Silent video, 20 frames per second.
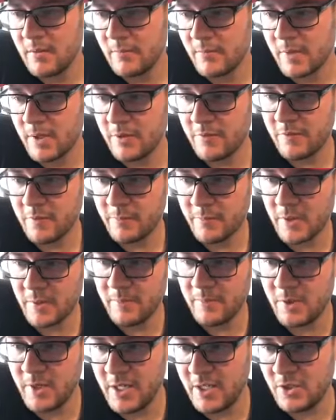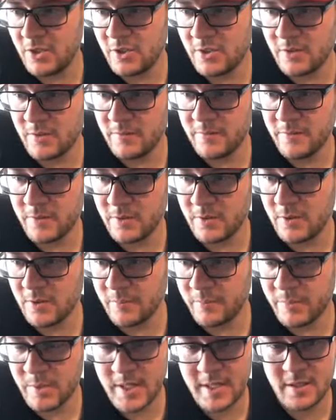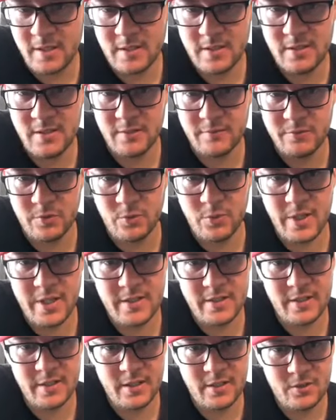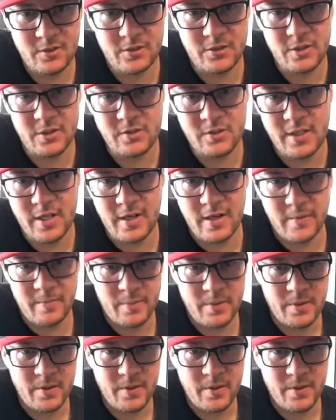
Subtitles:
Both for preparation, for practicing, for racing, and also setup.